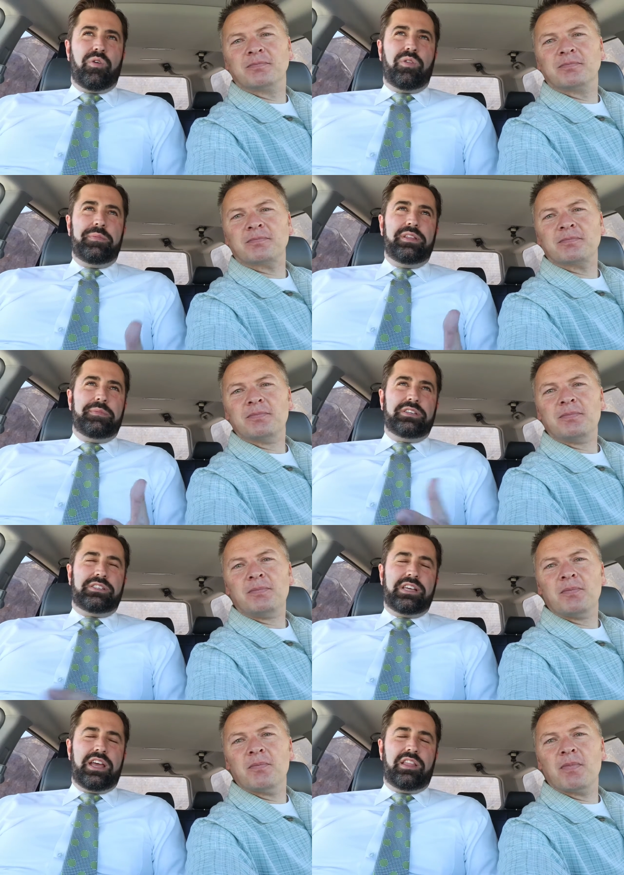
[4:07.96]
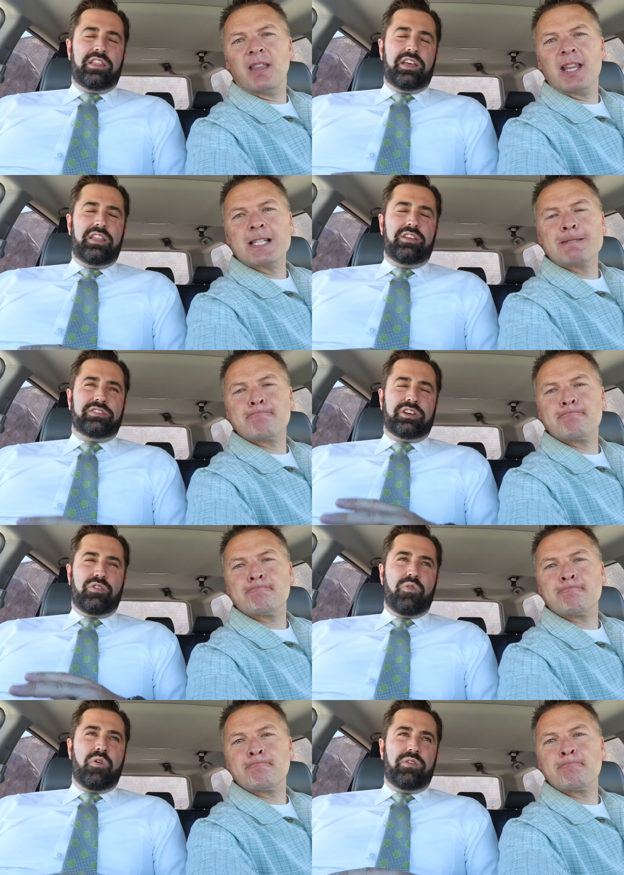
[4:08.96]
Speaker 1: know, let me let me just say that there's a
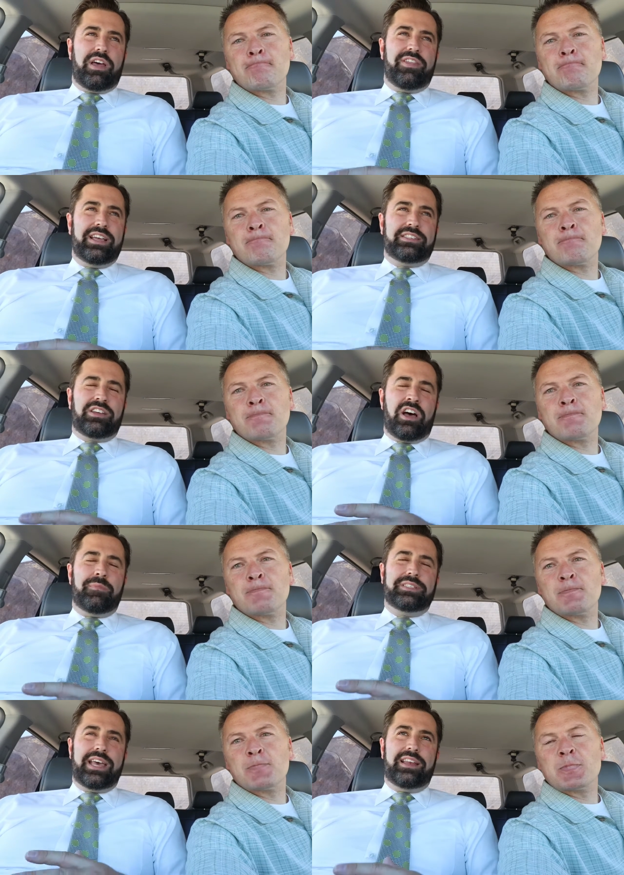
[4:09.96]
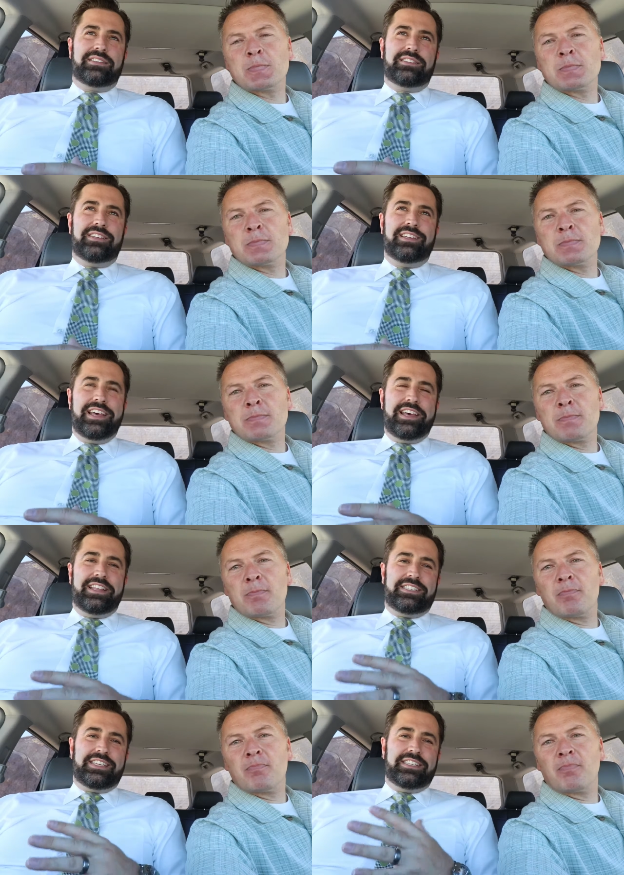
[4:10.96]
quote, I think it's Thomas Edison,
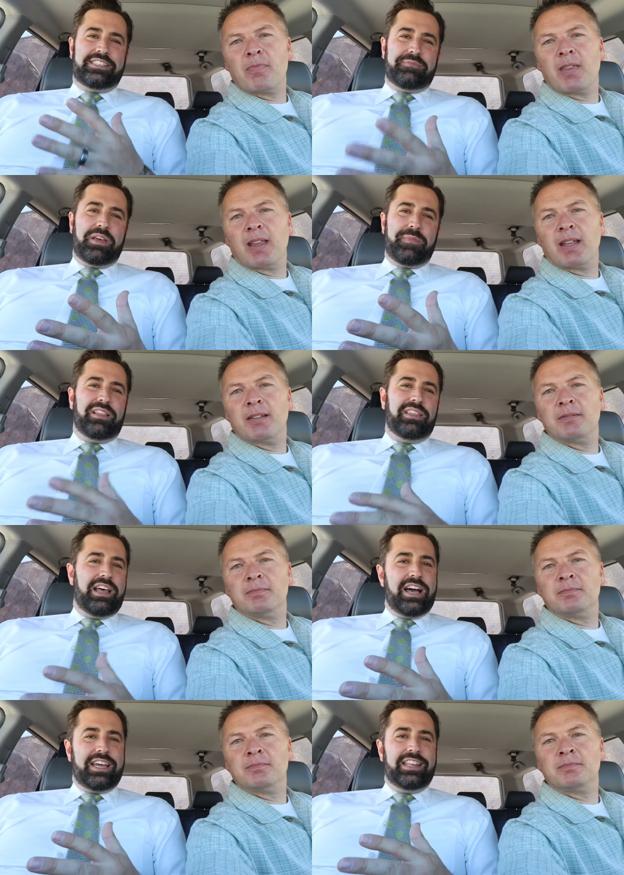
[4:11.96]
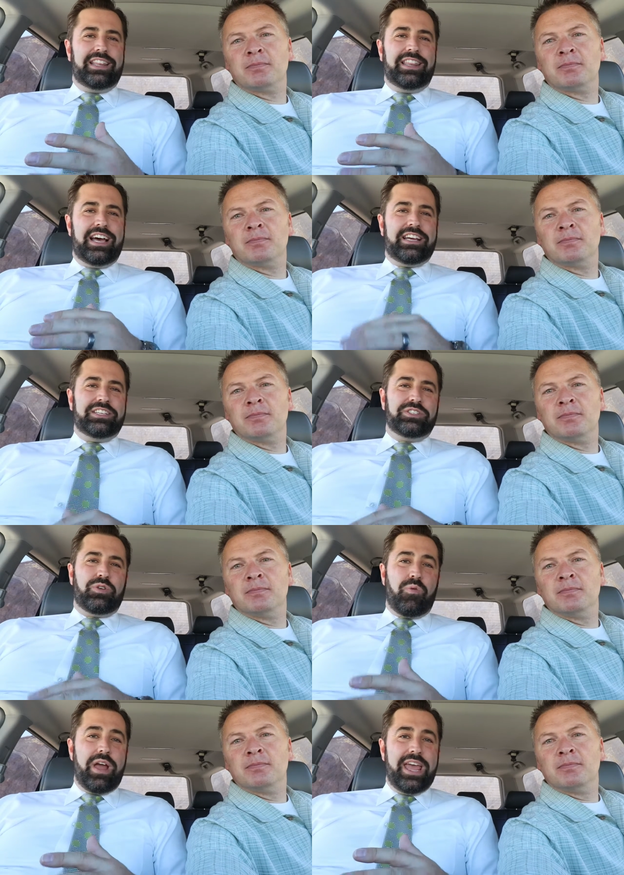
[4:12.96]
that says something about luck, and luck is
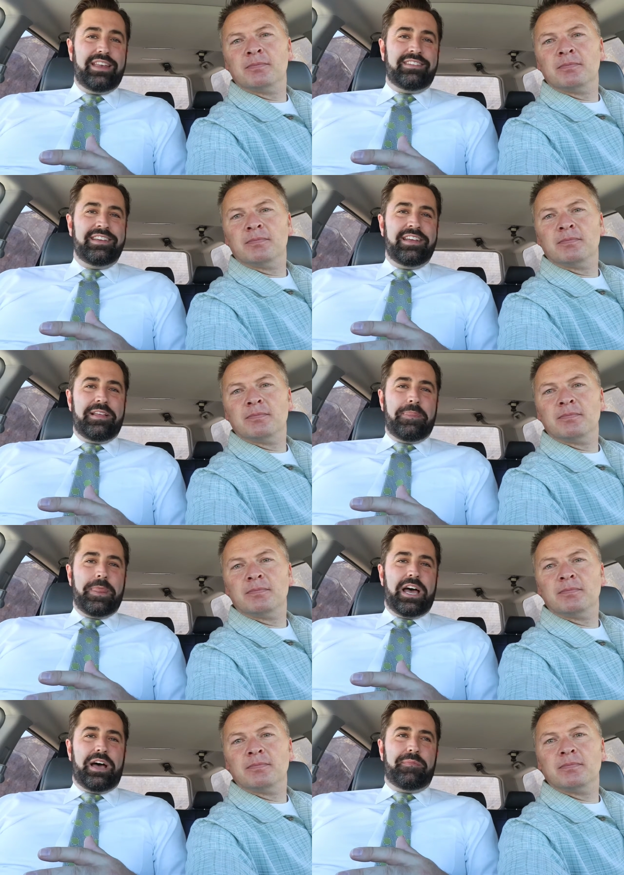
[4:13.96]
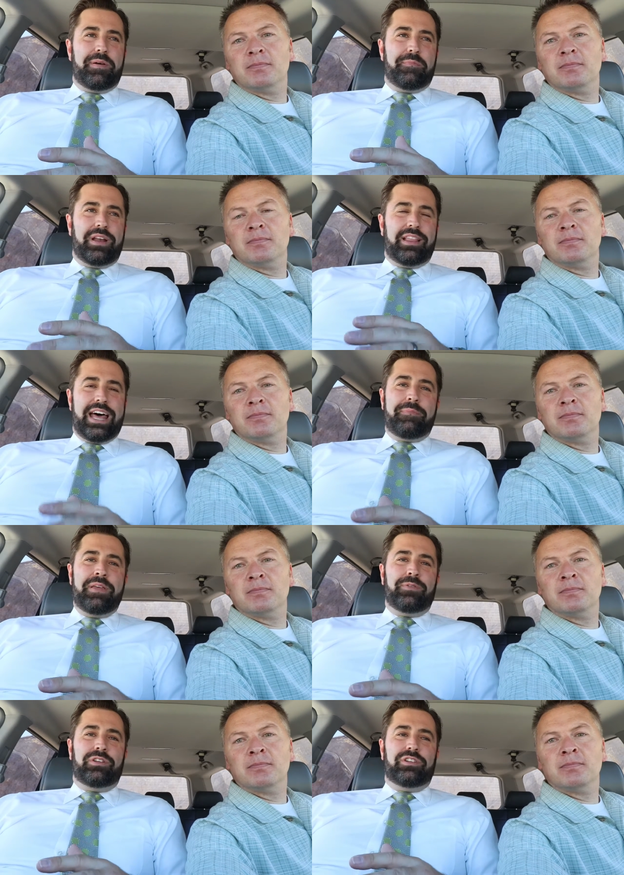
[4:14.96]
great, um, but a lot of
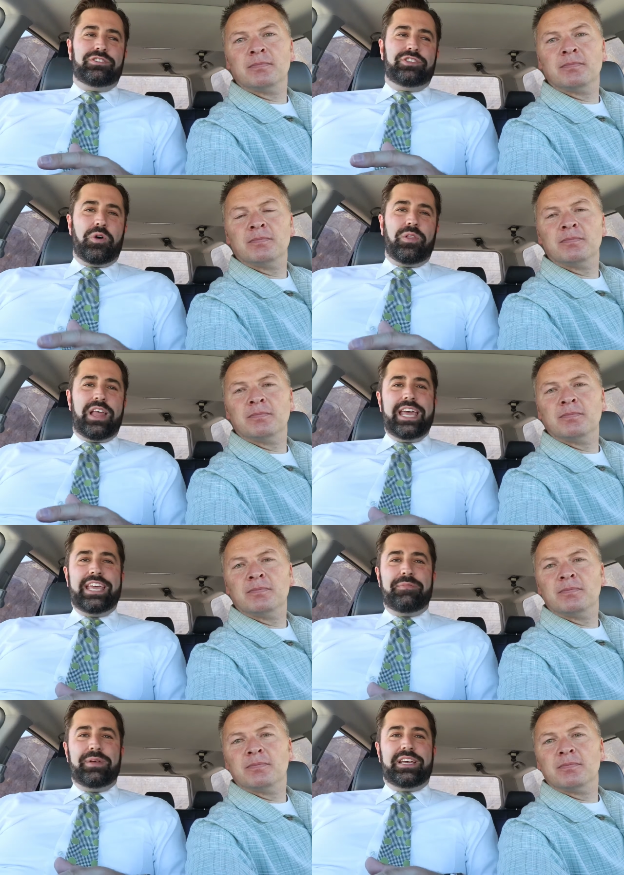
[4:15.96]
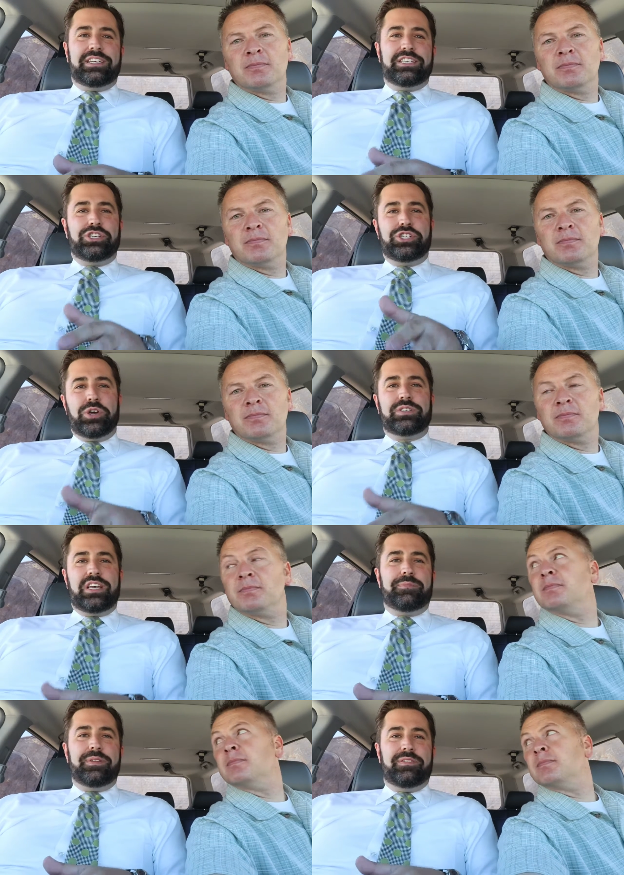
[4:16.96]
people don't like it because it shows
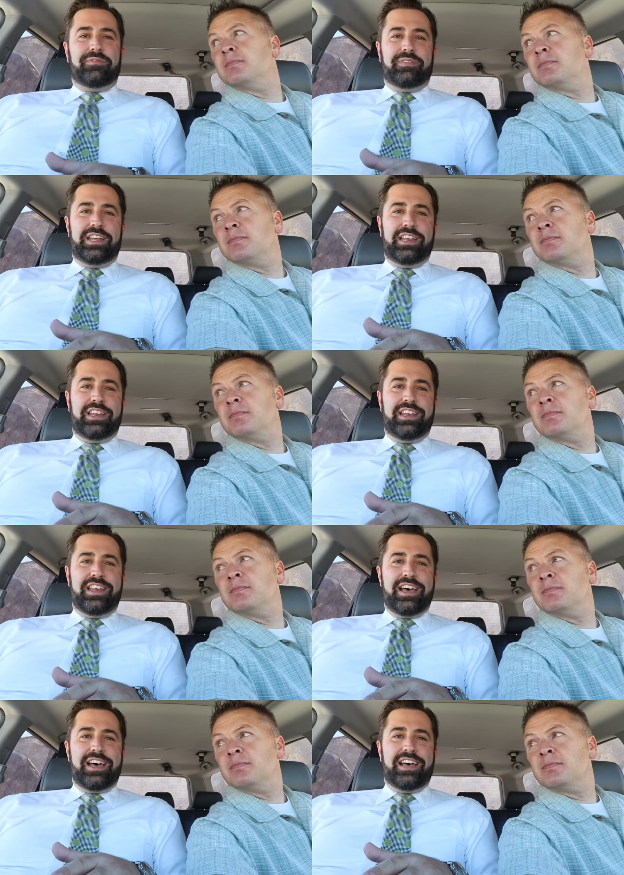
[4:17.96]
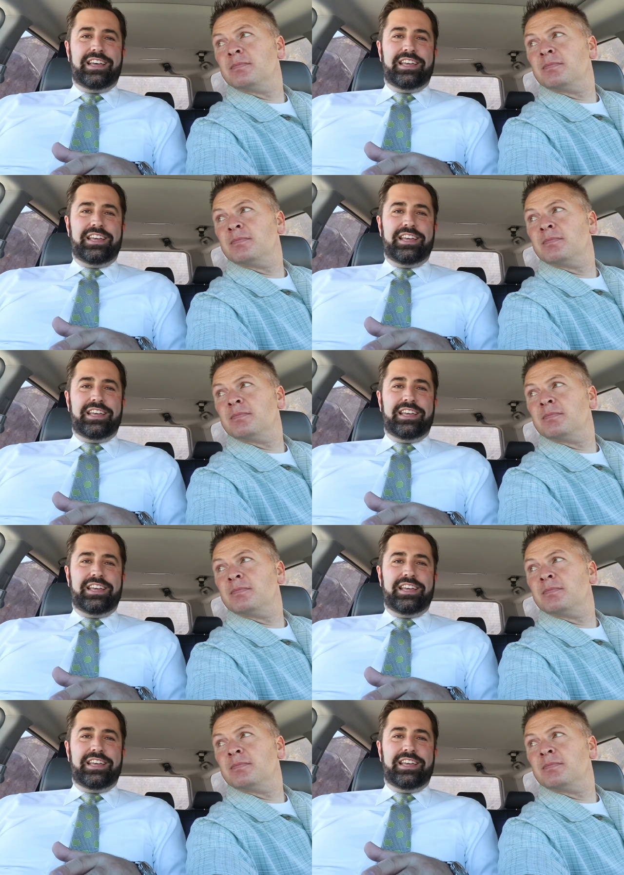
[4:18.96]
up in in uh,